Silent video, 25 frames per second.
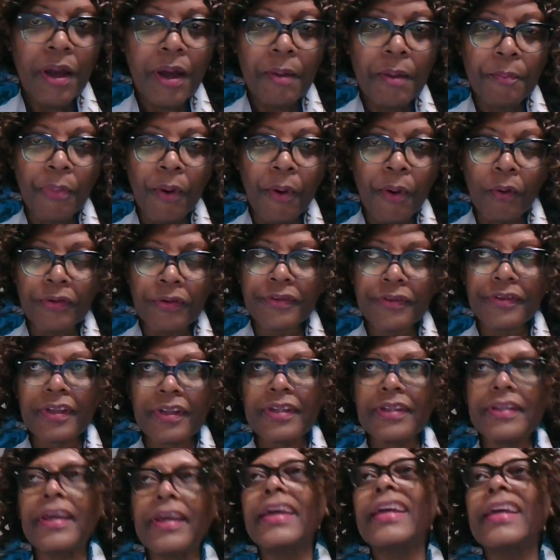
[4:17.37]
Posting
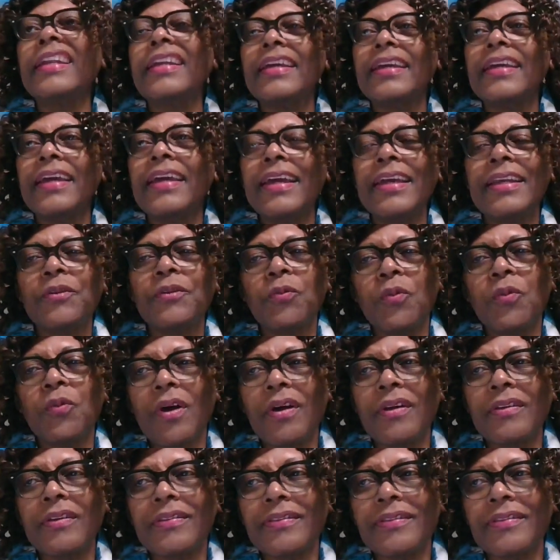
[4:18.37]
daily, it
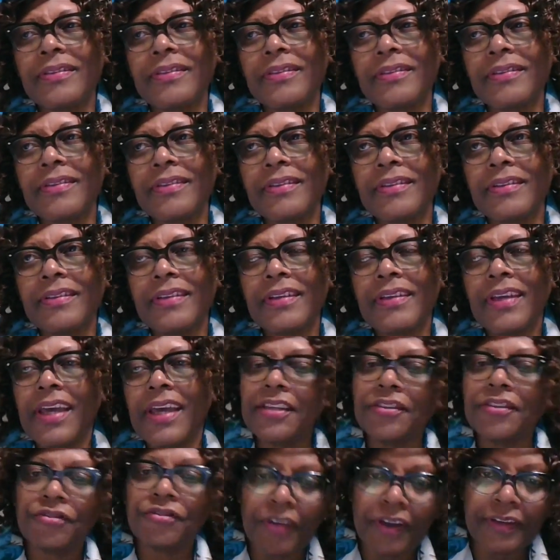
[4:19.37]
was
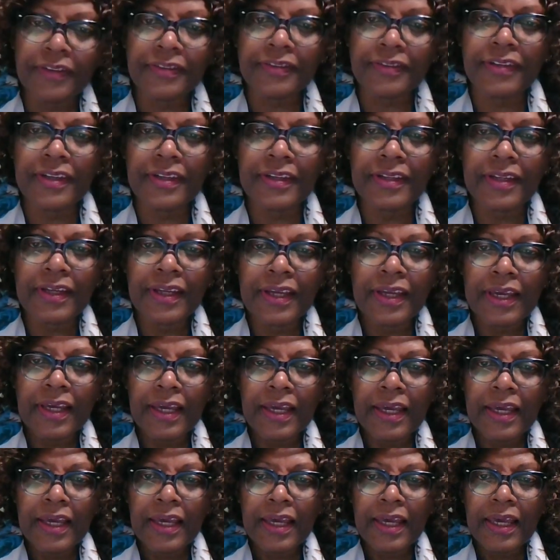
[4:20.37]
interesting.
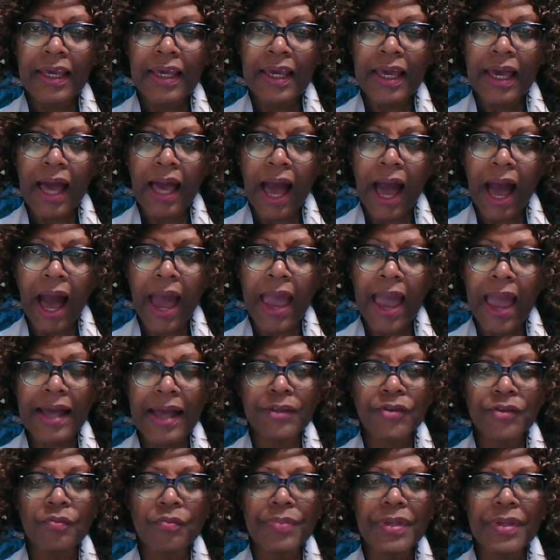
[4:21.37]
I
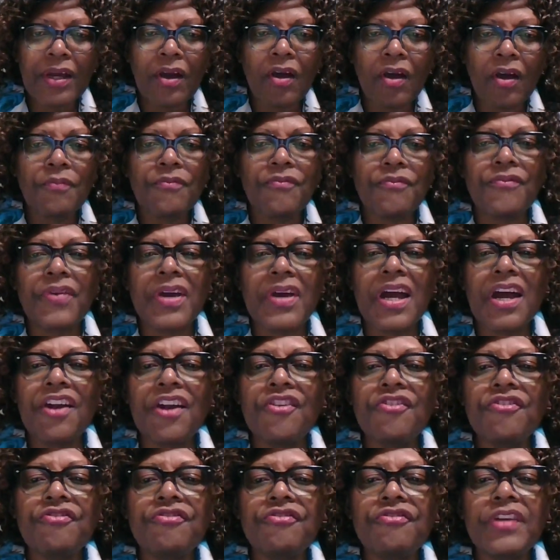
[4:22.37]
had to become
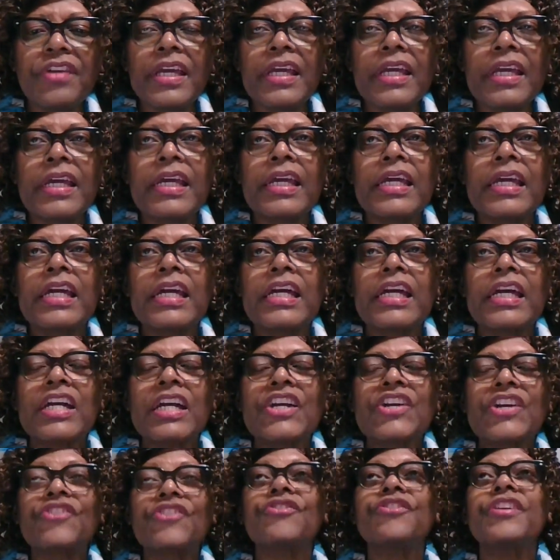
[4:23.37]
very
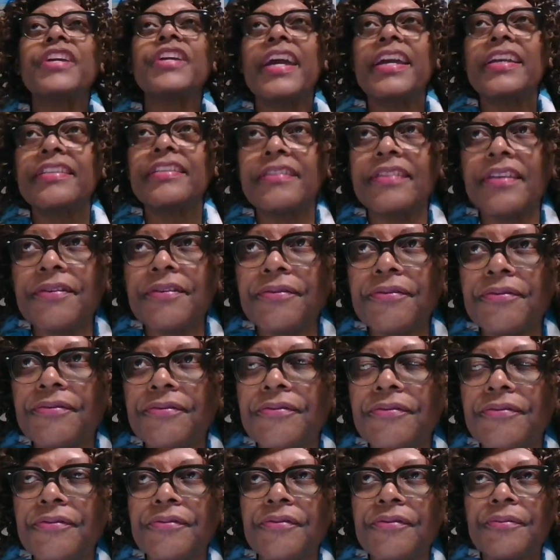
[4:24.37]
creative
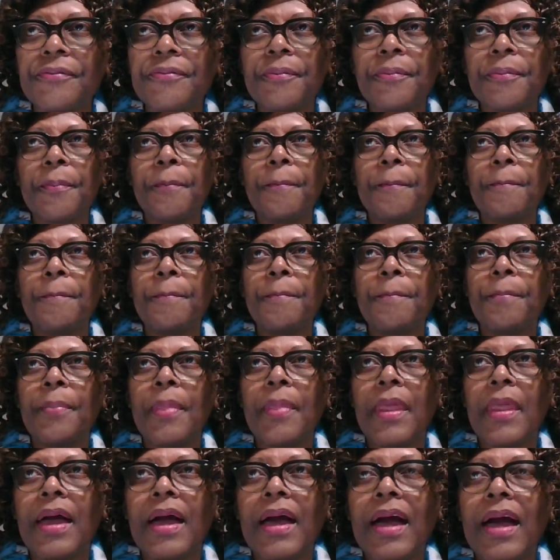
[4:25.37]

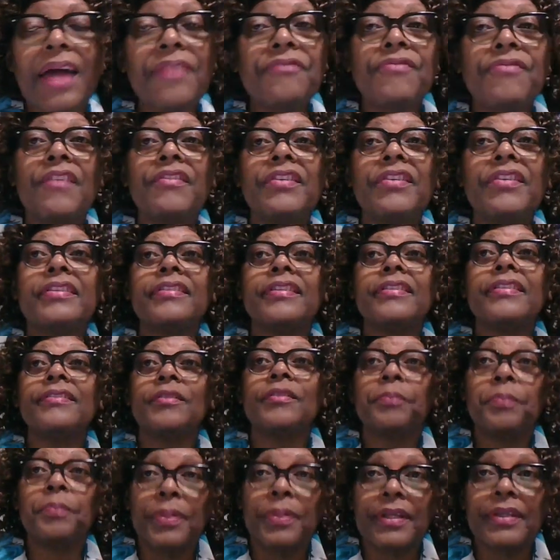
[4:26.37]
and very
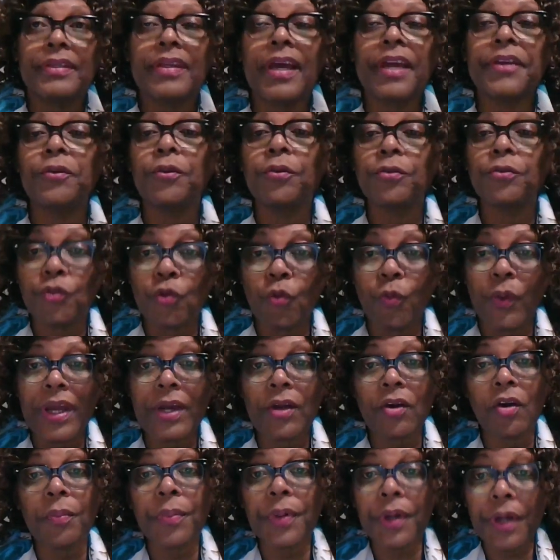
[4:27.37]
disciplined. I used to
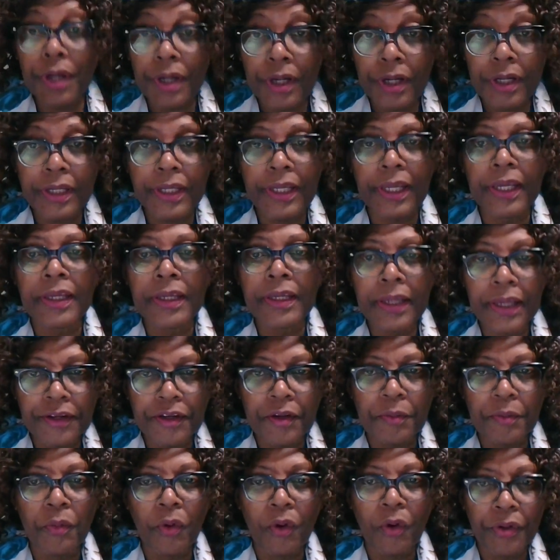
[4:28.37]
wake up early in the
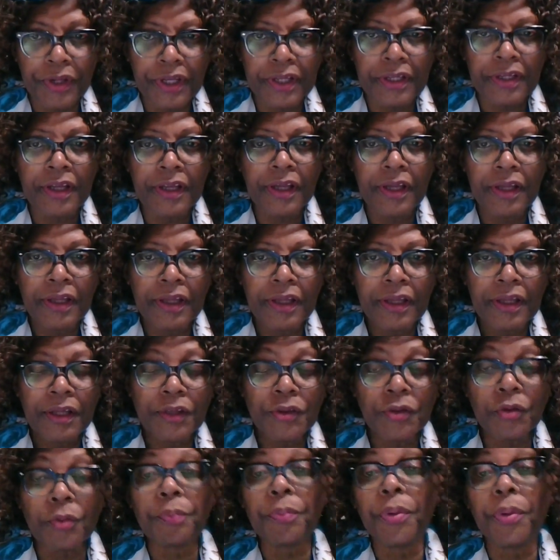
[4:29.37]
morning
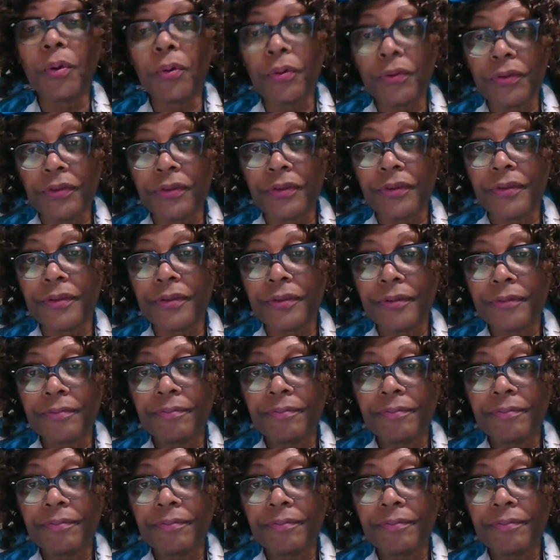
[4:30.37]
to post.